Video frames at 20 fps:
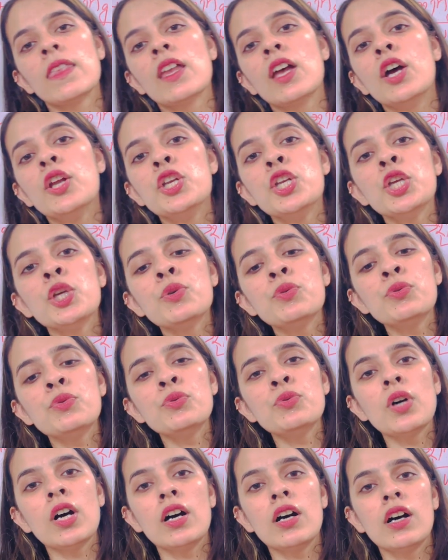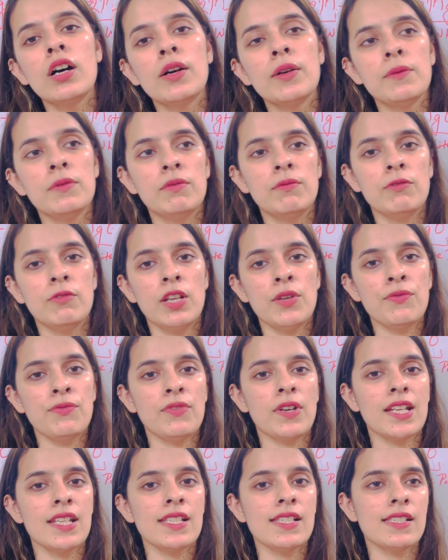new, if
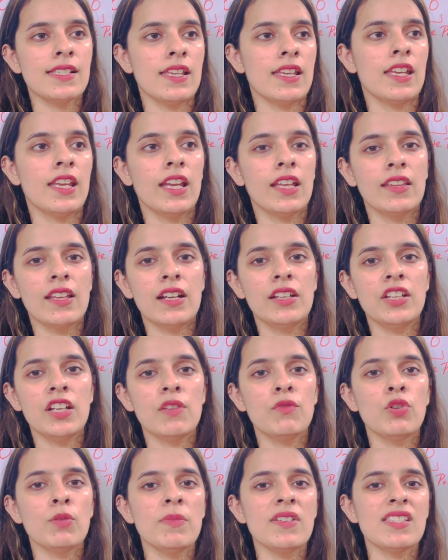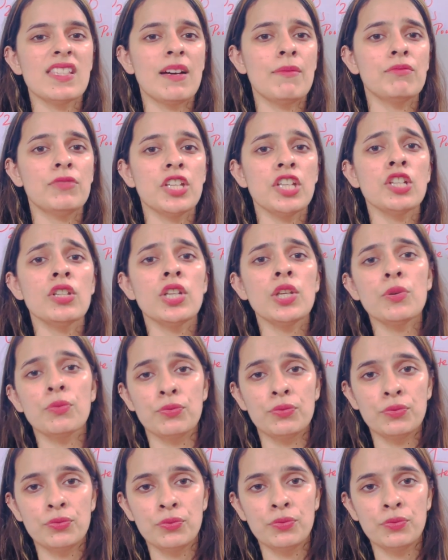I say that there would be something new